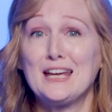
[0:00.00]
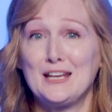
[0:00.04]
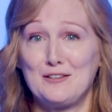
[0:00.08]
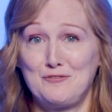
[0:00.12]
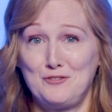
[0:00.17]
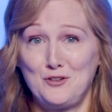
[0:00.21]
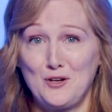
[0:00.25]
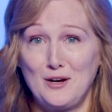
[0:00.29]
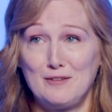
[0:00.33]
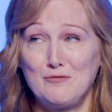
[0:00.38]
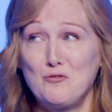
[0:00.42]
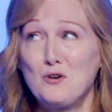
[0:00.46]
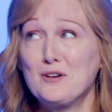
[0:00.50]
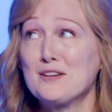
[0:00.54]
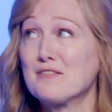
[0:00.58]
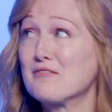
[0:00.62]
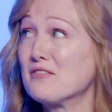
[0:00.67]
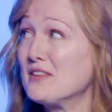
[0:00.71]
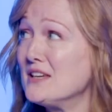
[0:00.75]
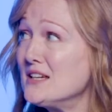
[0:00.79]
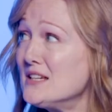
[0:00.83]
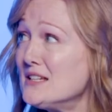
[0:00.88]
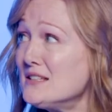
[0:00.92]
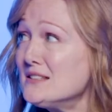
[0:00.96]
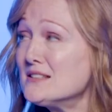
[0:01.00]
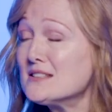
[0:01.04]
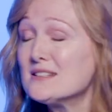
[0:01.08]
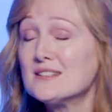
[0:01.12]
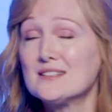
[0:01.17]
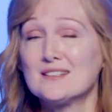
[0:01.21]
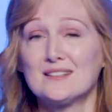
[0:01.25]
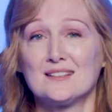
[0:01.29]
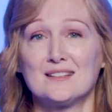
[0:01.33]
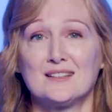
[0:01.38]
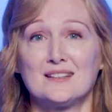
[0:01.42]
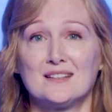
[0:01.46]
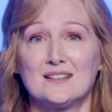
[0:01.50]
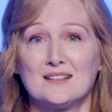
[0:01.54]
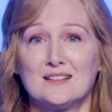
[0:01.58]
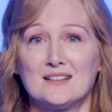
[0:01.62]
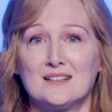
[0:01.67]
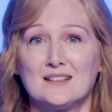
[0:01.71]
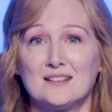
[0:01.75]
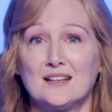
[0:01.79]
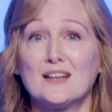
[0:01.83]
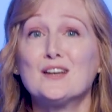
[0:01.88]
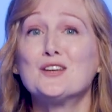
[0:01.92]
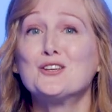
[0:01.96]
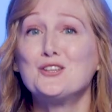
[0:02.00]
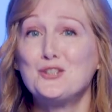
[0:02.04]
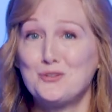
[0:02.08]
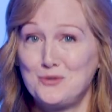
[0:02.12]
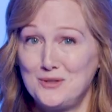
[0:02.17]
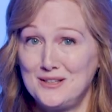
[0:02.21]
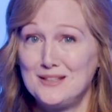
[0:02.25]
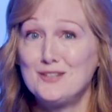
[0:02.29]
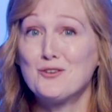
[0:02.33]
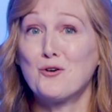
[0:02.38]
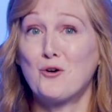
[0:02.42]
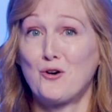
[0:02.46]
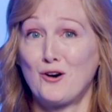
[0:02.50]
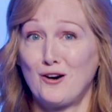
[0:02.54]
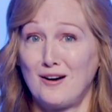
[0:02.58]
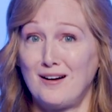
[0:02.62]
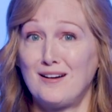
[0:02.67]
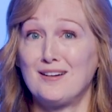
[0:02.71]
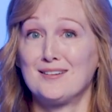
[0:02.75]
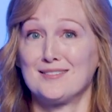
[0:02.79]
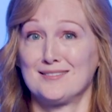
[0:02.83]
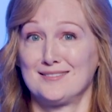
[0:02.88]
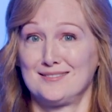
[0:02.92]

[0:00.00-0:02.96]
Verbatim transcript: If you have one of these, you need Aura.